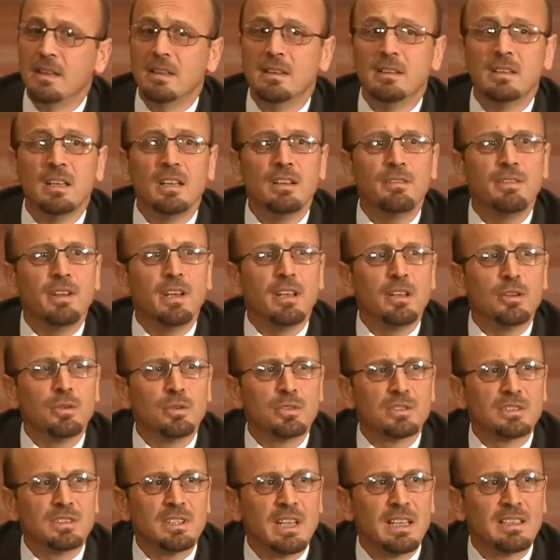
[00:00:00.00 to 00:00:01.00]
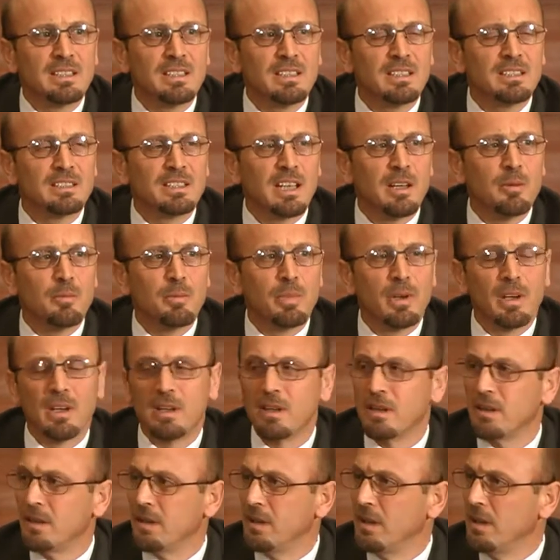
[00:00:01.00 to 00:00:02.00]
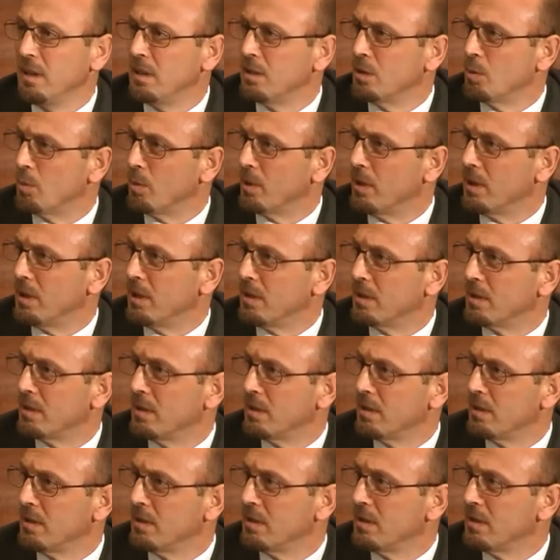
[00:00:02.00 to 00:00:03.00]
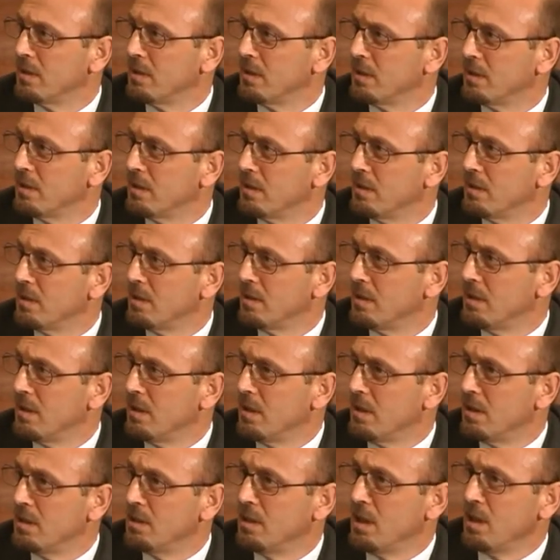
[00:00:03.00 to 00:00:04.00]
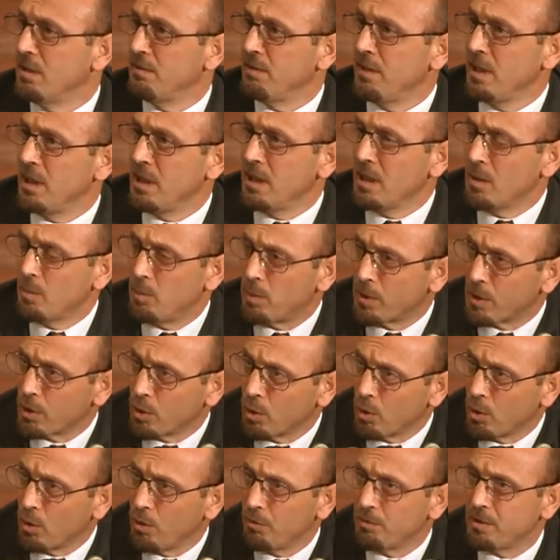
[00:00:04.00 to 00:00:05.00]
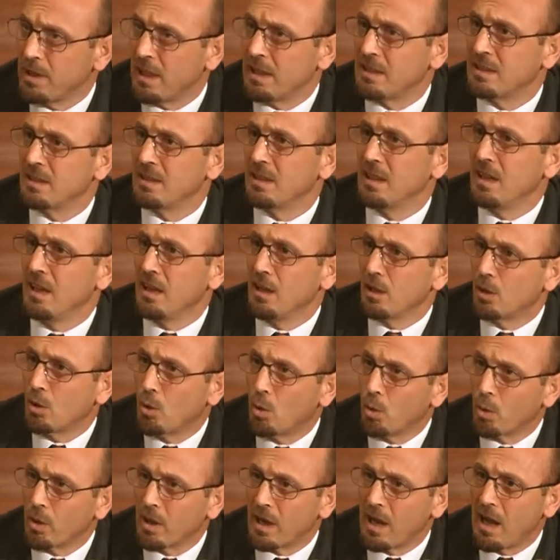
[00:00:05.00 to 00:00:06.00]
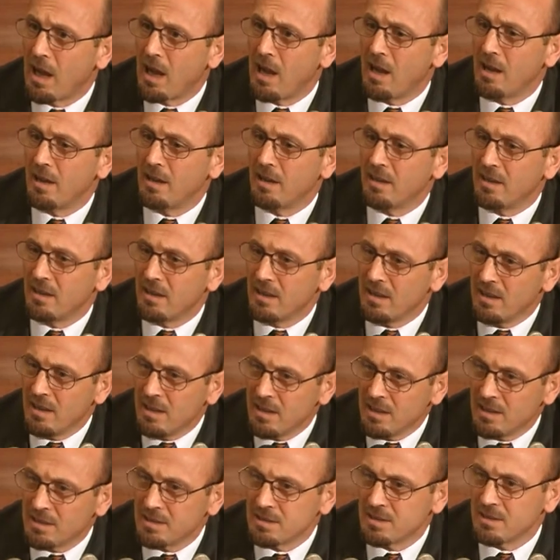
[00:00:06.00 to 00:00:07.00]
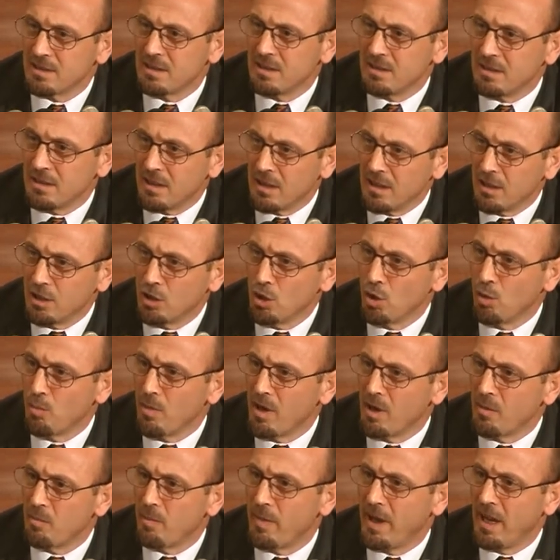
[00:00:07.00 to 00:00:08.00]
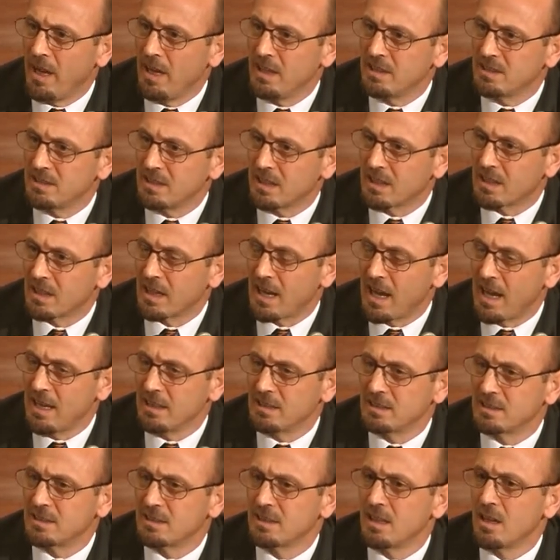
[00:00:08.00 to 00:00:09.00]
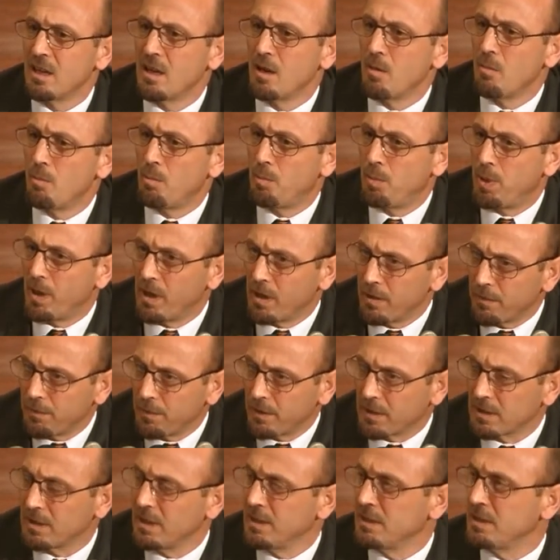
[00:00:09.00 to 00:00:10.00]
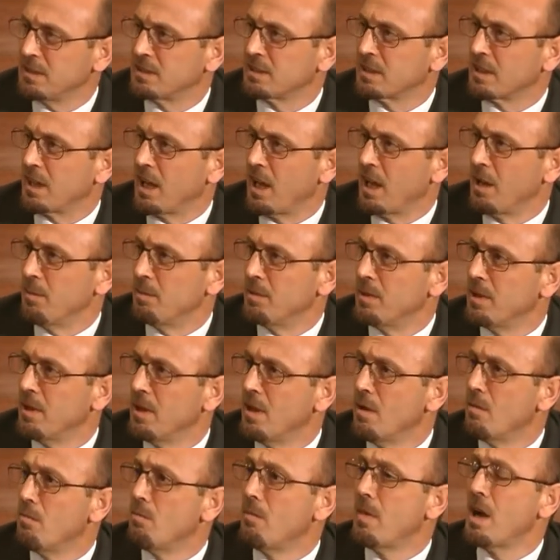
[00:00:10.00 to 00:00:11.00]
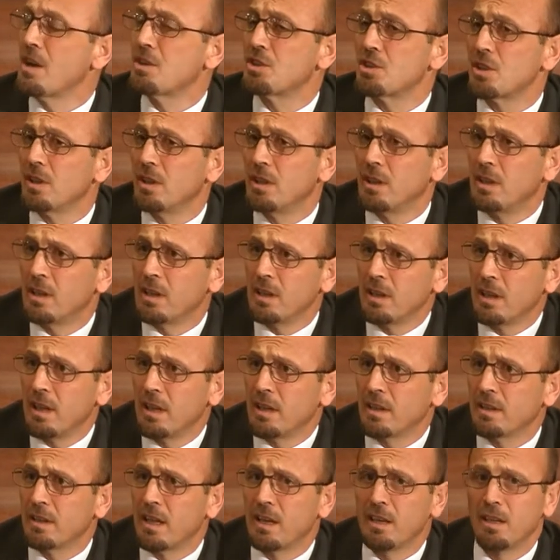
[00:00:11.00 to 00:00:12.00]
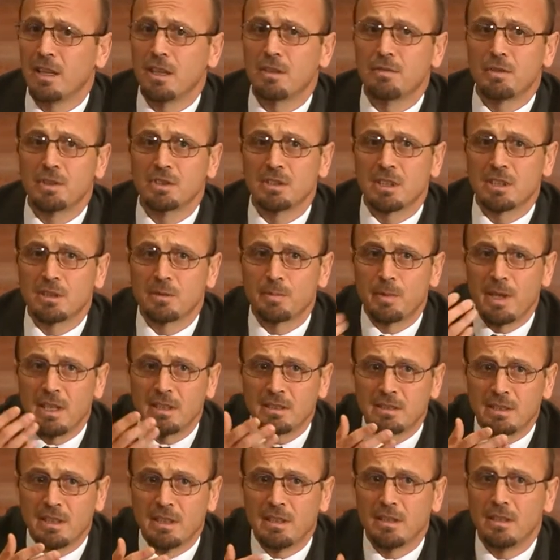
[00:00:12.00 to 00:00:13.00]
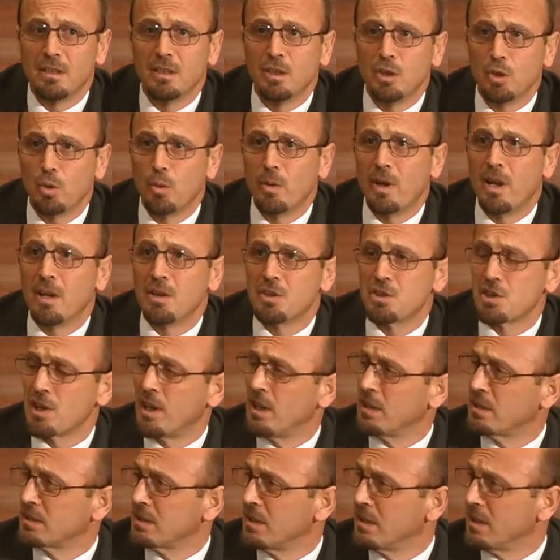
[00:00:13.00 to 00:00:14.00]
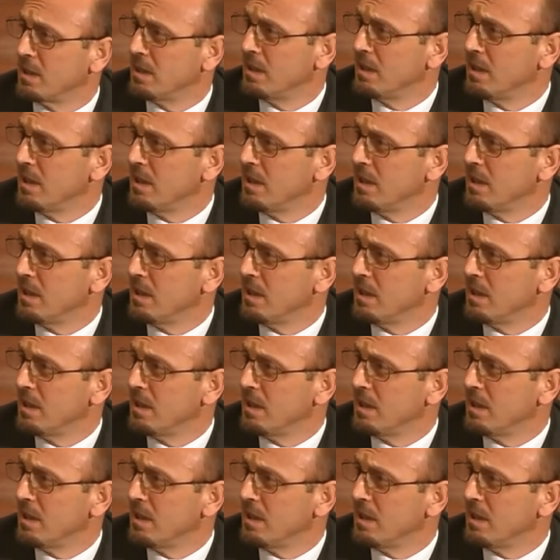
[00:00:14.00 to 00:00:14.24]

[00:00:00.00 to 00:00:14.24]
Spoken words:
Did we use that example in the world? Did we approve that in Quran is the human basic rights perfectly described, much earlier than it was expressed in UN Charter,